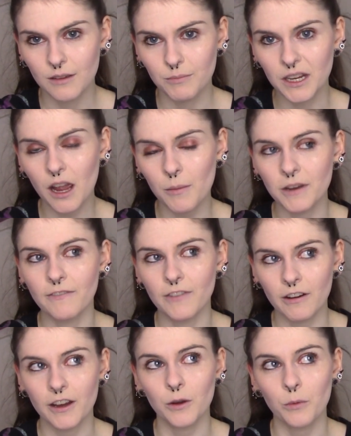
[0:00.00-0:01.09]
becoming
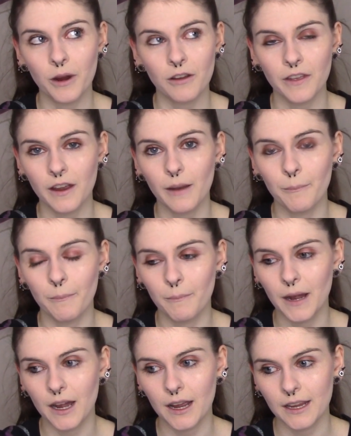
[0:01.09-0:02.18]
very aware that
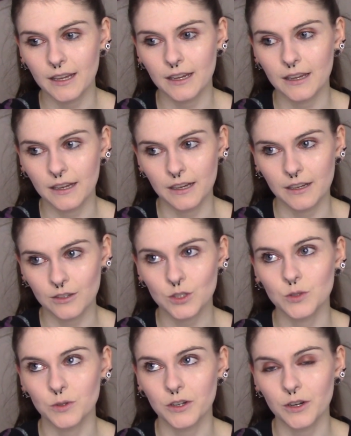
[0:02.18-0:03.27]
my eating
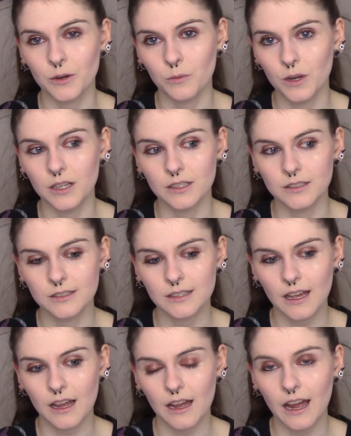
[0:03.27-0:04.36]
disorder was
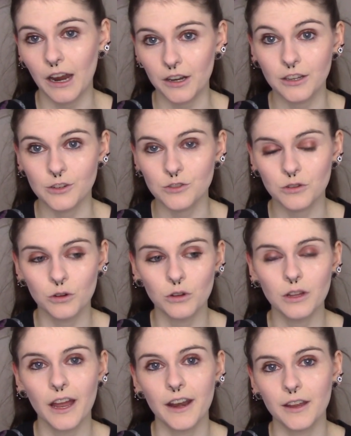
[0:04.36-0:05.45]
out of
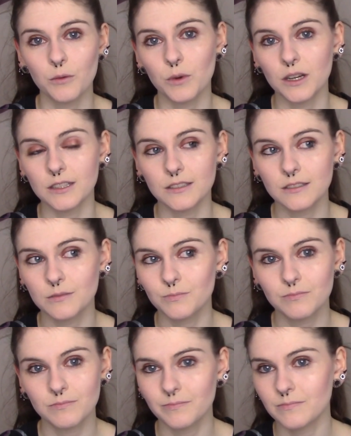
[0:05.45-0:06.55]
control and it was
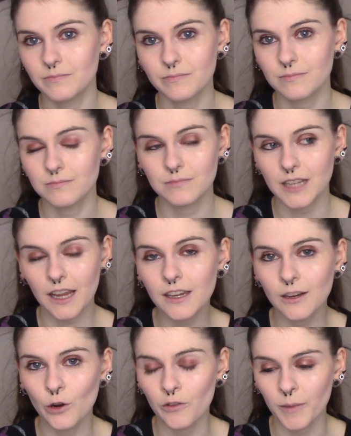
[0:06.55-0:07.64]

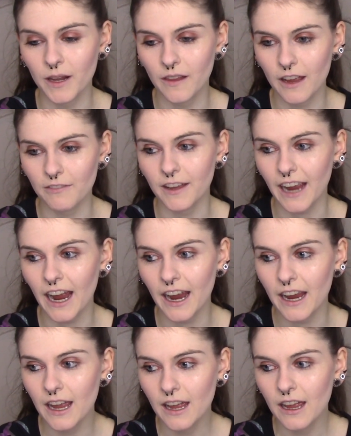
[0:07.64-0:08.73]
taking over my life. Like
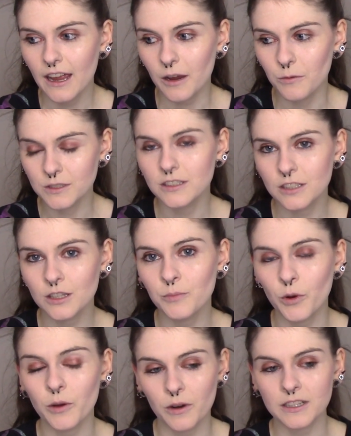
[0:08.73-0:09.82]
I, it was to the
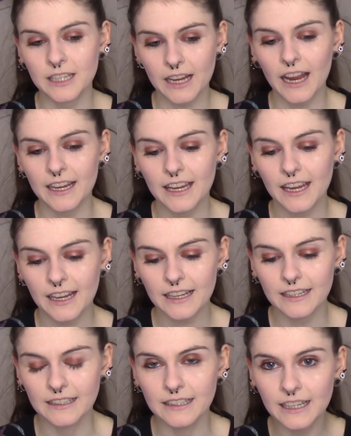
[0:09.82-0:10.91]
point where I was like, I
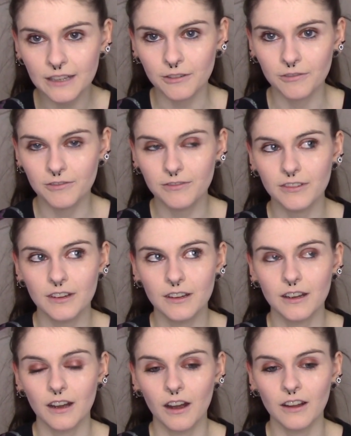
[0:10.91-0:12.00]
can't live
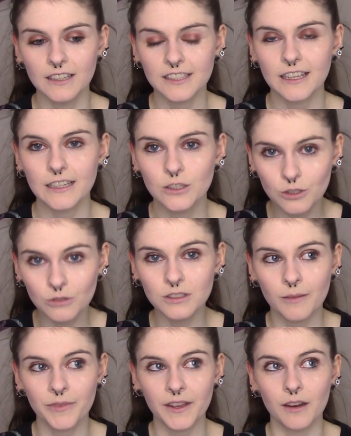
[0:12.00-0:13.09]
unless I do
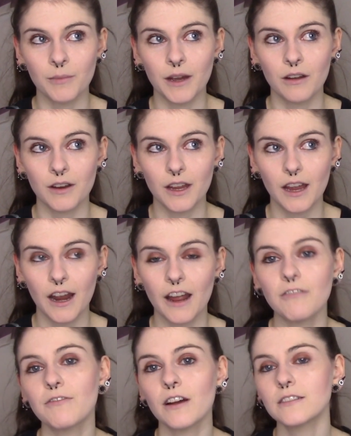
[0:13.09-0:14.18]
something about it. And
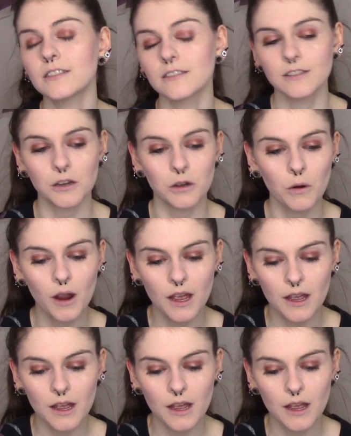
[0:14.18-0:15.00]
I felt as though